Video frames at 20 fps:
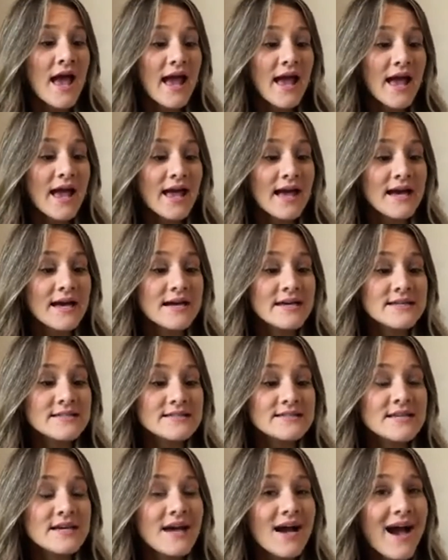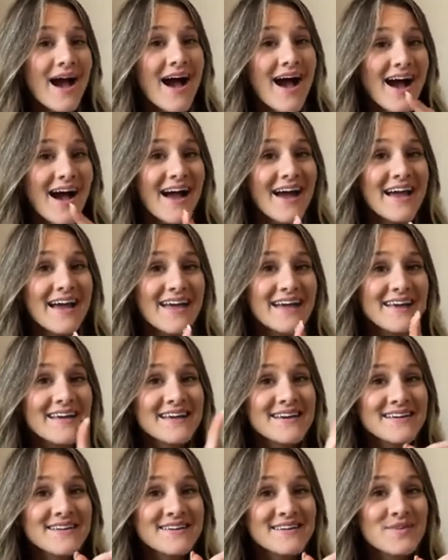And
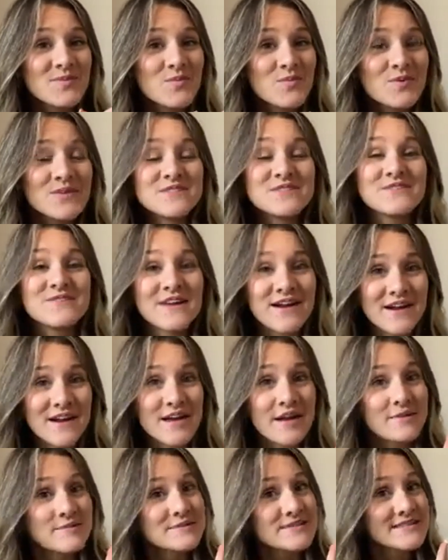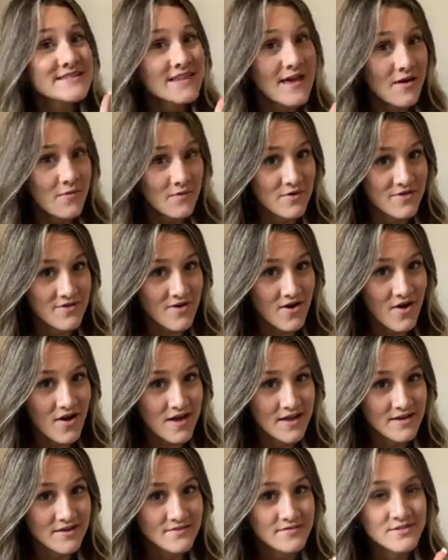I was very upset with
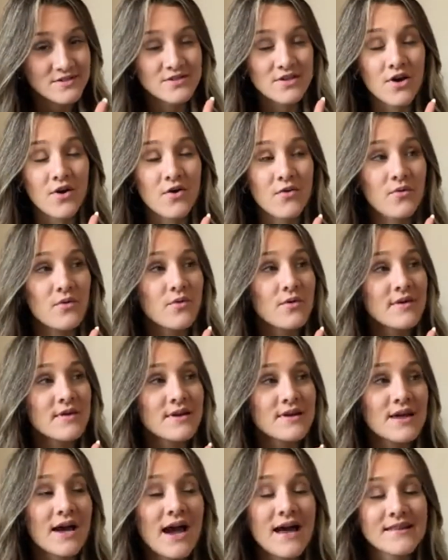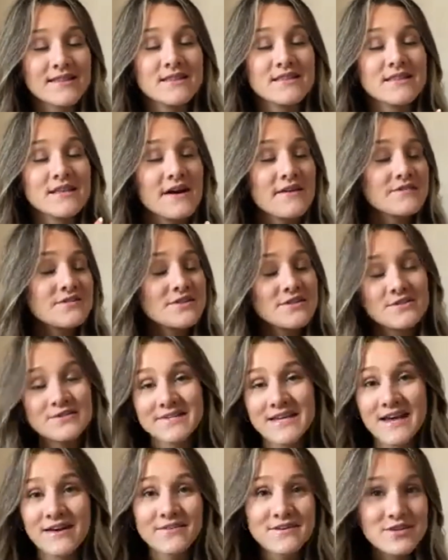God. So I'd love to
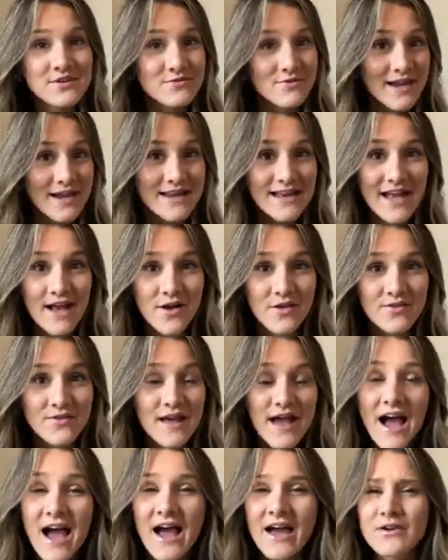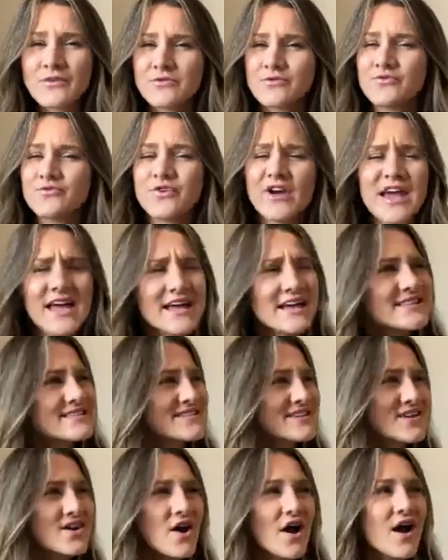tell you right now that I ran
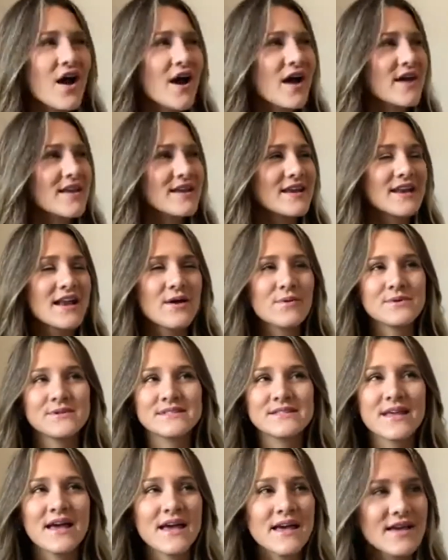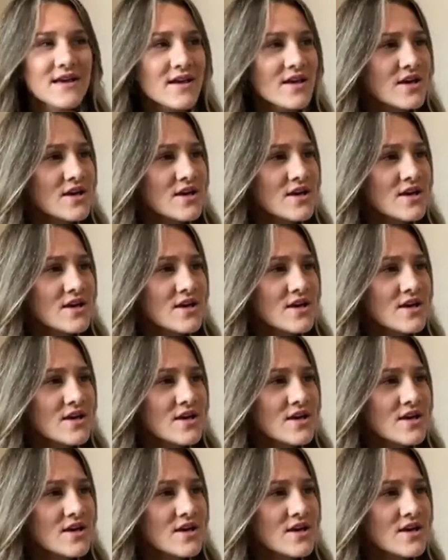to God and I was like,